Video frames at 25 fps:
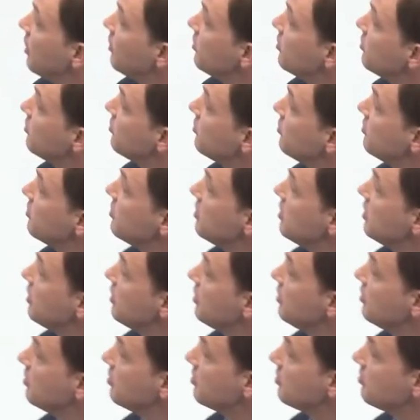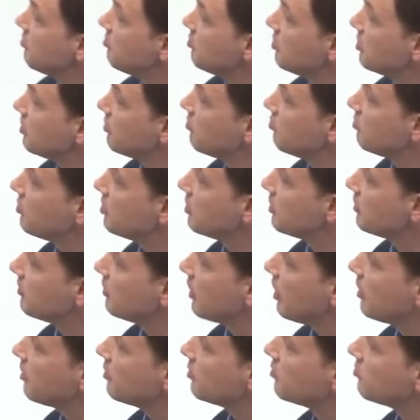And the, the, the, the,
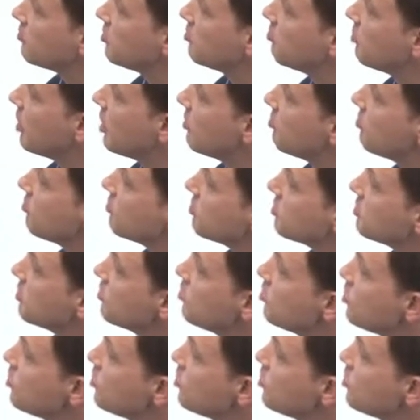title of the paper was The